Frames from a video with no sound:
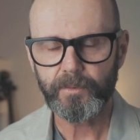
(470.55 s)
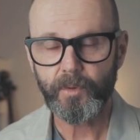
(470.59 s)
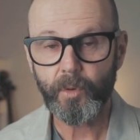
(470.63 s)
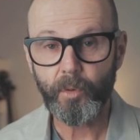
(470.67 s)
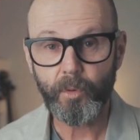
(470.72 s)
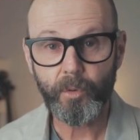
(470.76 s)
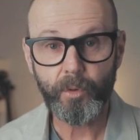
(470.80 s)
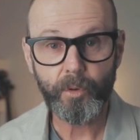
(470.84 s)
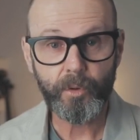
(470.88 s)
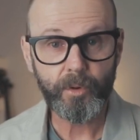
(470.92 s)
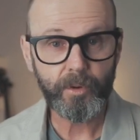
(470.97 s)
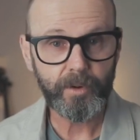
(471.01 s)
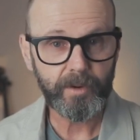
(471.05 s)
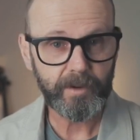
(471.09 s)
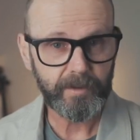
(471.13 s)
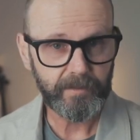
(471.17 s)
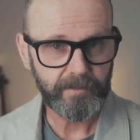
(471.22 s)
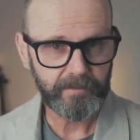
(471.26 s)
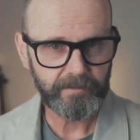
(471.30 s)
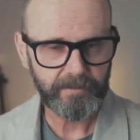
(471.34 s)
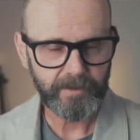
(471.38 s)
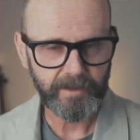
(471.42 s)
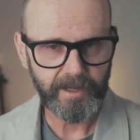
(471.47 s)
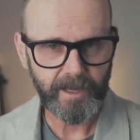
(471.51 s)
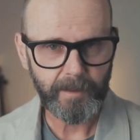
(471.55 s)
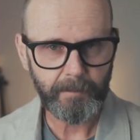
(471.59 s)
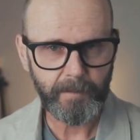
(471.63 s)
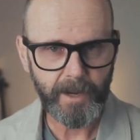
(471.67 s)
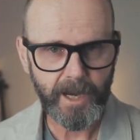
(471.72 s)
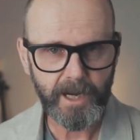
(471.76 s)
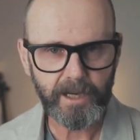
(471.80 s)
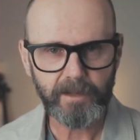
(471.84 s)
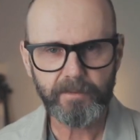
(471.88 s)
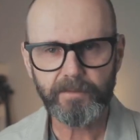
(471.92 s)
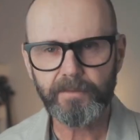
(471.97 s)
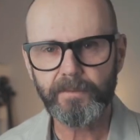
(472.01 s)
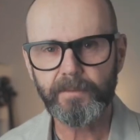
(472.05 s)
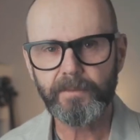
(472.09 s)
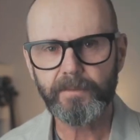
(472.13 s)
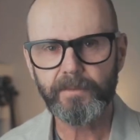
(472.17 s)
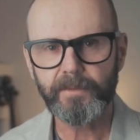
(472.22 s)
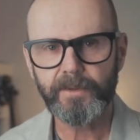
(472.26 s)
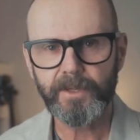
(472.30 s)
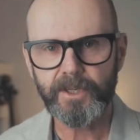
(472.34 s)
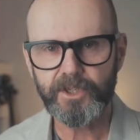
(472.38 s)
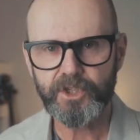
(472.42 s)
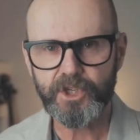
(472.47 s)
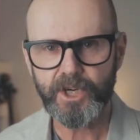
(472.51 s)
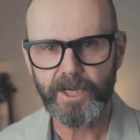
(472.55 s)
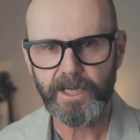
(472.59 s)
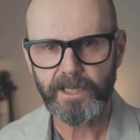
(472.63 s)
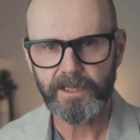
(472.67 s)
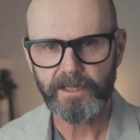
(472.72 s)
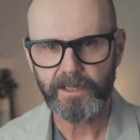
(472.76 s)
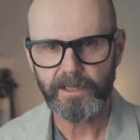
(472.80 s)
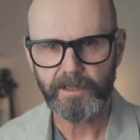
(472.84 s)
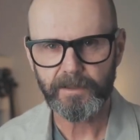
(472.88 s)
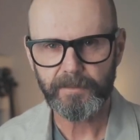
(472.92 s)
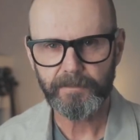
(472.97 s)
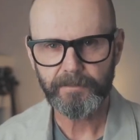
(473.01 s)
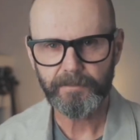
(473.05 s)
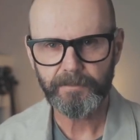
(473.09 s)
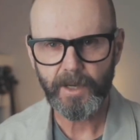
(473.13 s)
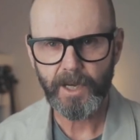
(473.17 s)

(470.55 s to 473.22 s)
or for that matter, the gender.